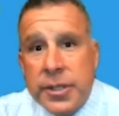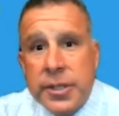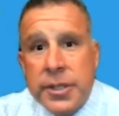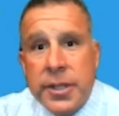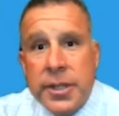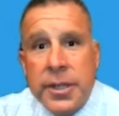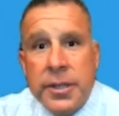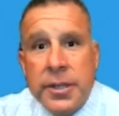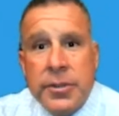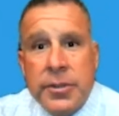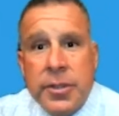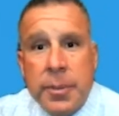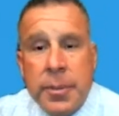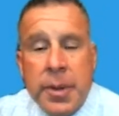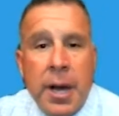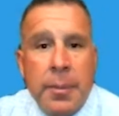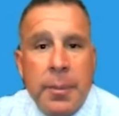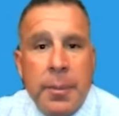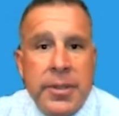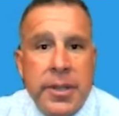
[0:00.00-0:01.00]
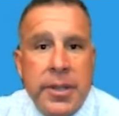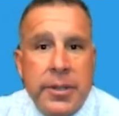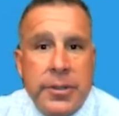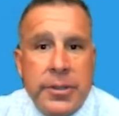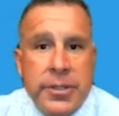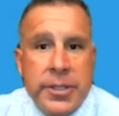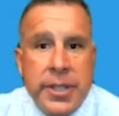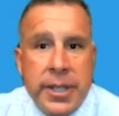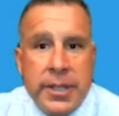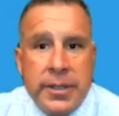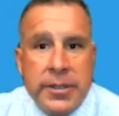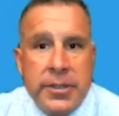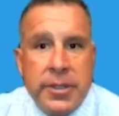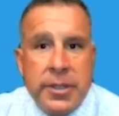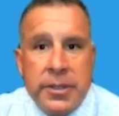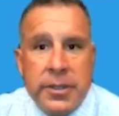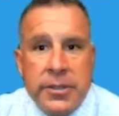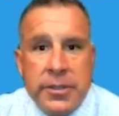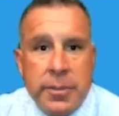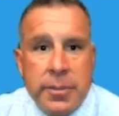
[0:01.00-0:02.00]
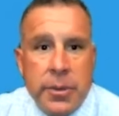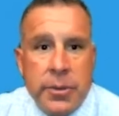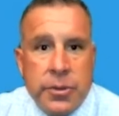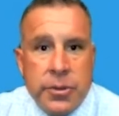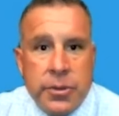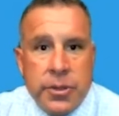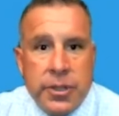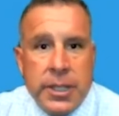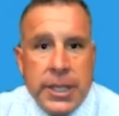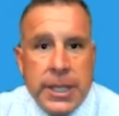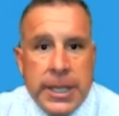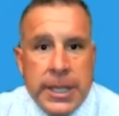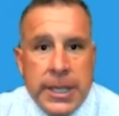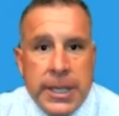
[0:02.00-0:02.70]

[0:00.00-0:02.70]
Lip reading: and some commentators say is the most